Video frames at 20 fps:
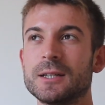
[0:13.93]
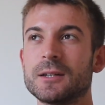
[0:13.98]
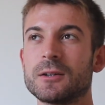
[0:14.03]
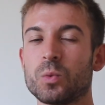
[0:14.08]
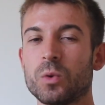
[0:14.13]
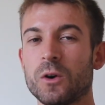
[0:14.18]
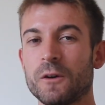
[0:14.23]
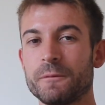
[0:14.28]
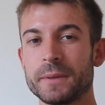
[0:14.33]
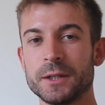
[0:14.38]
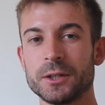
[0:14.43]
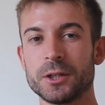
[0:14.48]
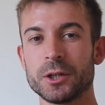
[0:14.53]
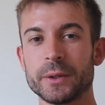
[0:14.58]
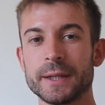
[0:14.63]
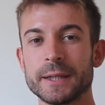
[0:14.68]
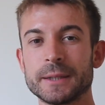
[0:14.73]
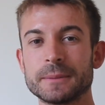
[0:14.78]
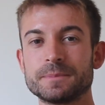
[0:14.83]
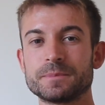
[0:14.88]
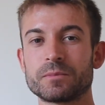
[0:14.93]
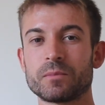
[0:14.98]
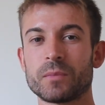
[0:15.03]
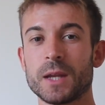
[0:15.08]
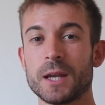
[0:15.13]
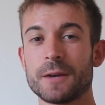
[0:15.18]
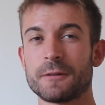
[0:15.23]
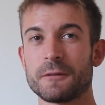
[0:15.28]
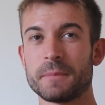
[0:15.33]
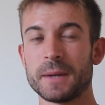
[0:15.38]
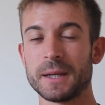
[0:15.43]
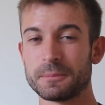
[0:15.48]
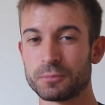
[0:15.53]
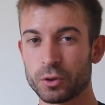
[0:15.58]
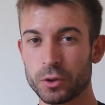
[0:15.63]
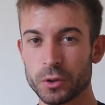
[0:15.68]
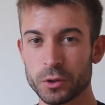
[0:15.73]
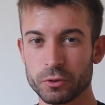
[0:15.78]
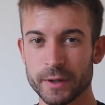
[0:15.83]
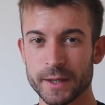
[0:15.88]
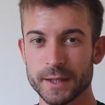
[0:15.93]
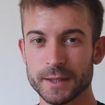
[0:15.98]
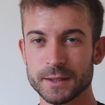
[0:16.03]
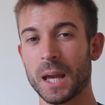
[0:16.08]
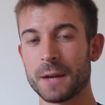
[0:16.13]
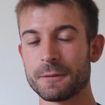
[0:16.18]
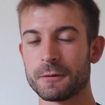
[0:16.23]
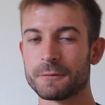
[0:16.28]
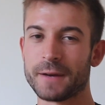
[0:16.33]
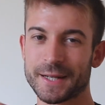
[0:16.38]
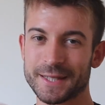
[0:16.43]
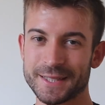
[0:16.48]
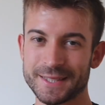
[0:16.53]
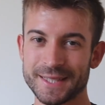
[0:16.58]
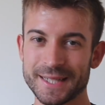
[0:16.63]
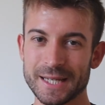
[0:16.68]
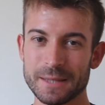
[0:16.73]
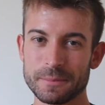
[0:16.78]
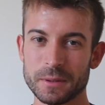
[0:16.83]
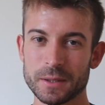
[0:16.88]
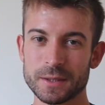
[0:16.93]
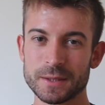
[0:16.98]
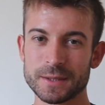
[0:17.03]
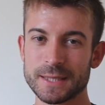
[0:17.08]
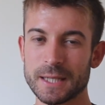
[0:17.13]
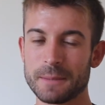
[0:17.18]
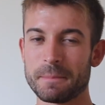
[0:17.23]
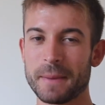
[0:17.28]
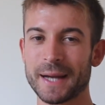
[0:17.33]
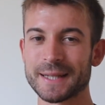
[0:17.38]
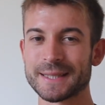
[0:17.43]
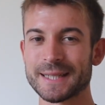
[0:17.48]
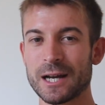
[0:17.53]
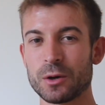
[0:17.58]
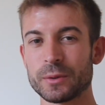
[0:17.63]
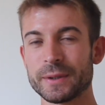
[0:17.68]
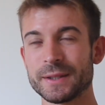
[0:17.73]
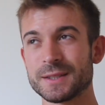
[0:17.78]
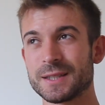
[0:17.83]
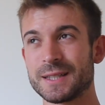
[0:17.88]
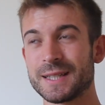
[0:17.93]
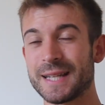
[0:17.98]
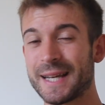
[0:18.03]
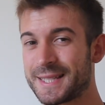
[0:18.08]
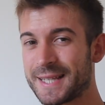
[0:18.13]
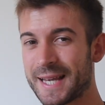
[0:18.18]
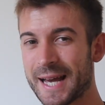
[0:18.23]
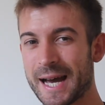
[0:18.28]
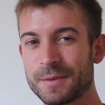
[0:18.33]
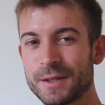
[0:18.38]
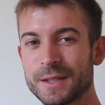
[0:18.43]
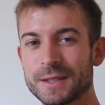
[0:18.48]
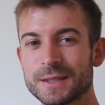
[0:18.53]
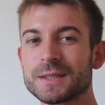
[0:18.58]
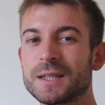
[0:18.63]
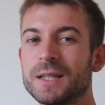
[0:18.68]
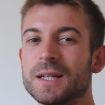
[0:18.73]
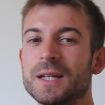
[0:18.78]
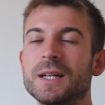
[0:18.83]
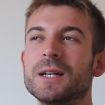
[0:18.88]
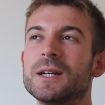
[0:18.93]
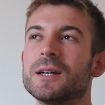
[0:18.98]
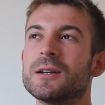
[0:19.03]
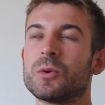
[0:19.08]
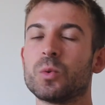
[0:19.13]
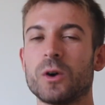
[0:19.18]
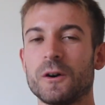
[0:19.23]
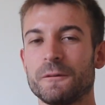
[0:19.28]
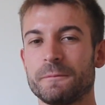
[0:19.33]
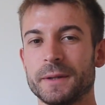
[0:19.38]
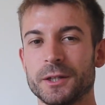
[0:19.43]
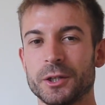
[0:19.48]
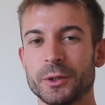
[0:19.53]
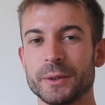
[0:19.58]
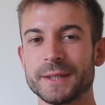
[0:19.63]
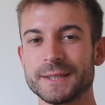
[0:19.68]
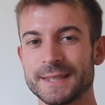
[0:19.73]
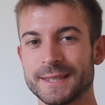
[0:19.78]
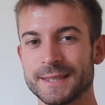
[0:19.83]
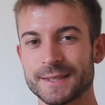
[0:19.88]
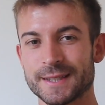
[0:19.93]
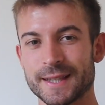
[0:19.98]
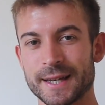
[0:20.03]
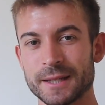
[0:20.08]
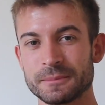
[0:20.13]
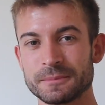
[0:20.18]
what I've been doing, if I've made progress, if I've had a dip back down into lazy habits, what I've been doing since then.